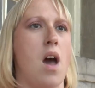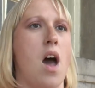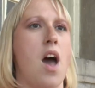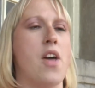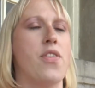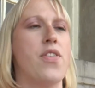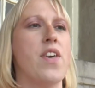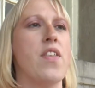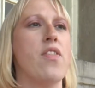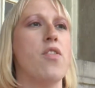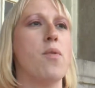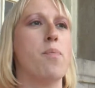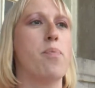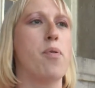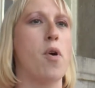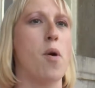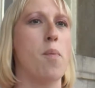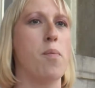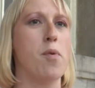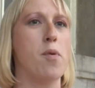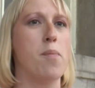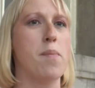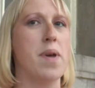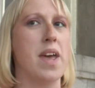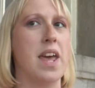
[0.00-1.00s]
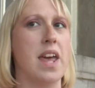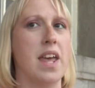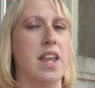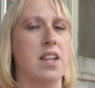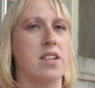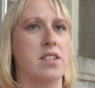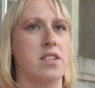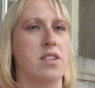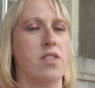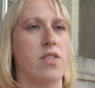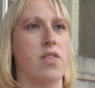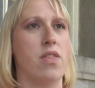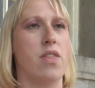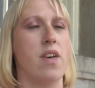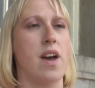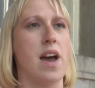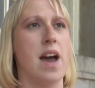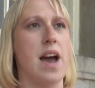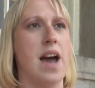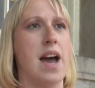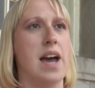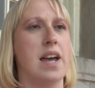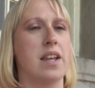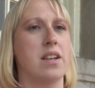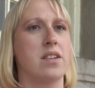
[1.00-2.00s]
think the problem is
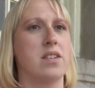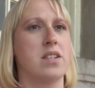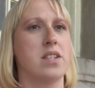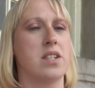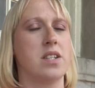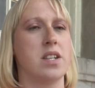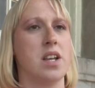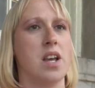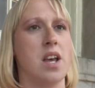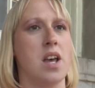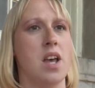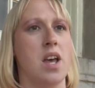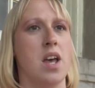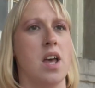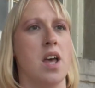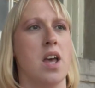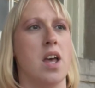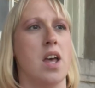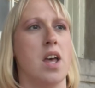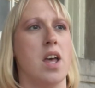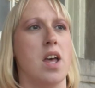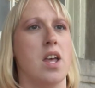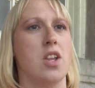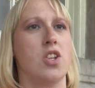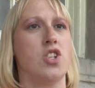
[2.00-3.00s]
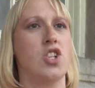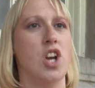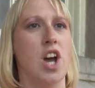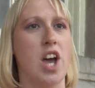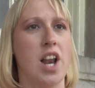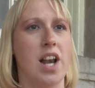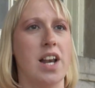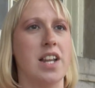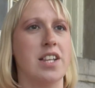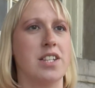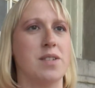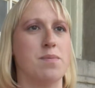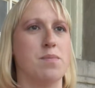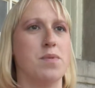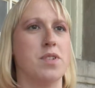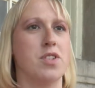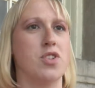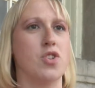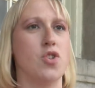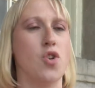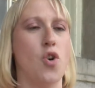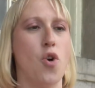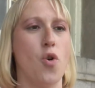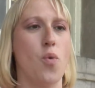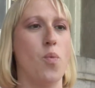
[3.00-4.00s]
that journalism
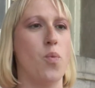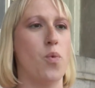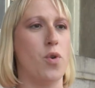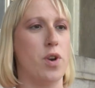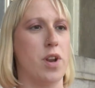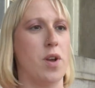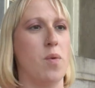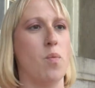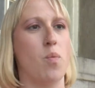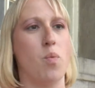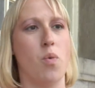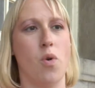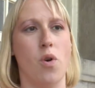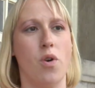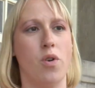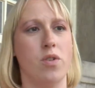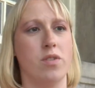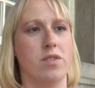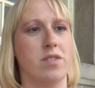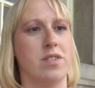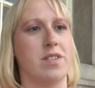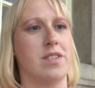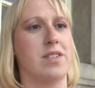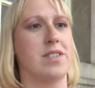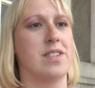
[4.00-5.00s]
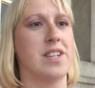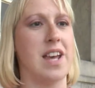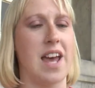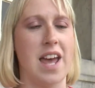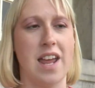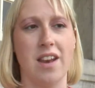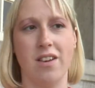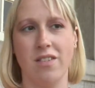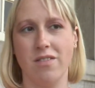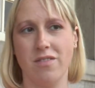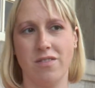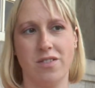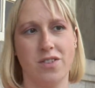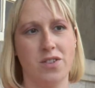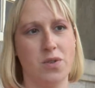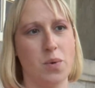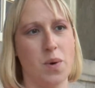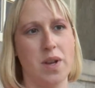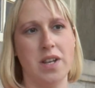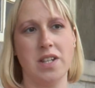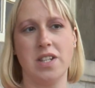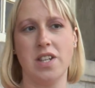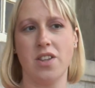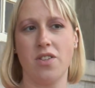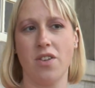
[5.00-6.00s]
is not what it was 10,
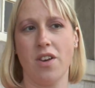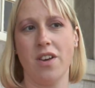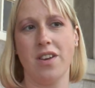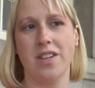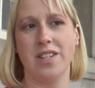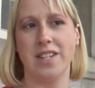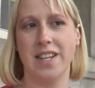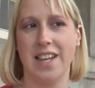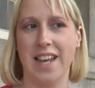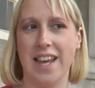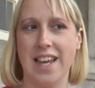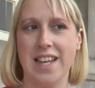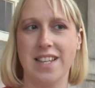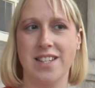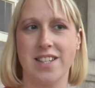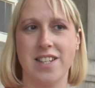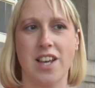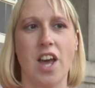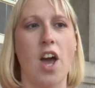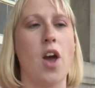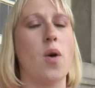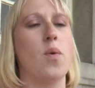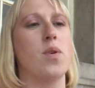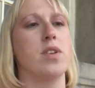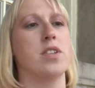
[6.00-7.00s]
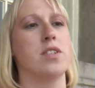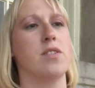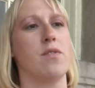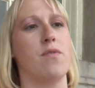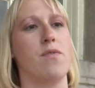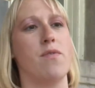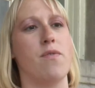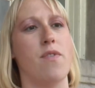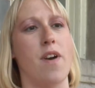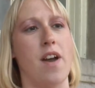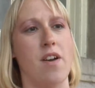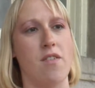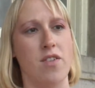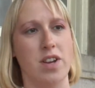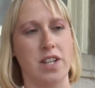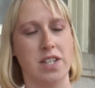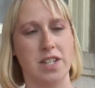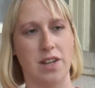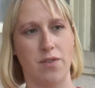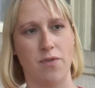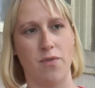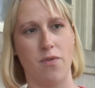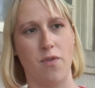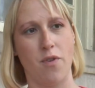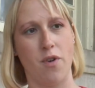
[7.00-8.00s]
20, 30 years ago. It's a very
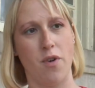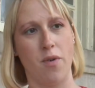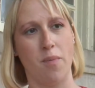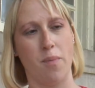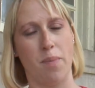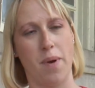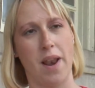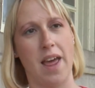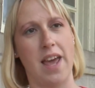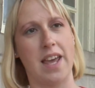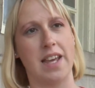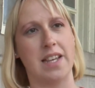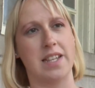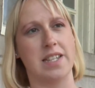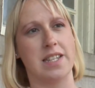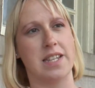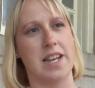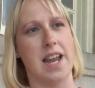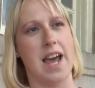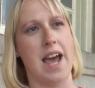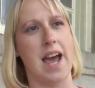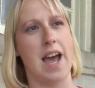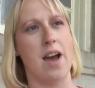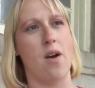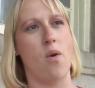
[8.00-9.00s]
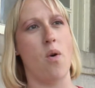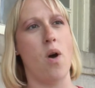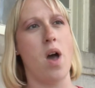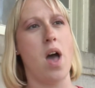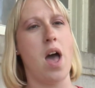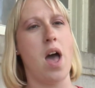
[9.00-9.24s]
different place now,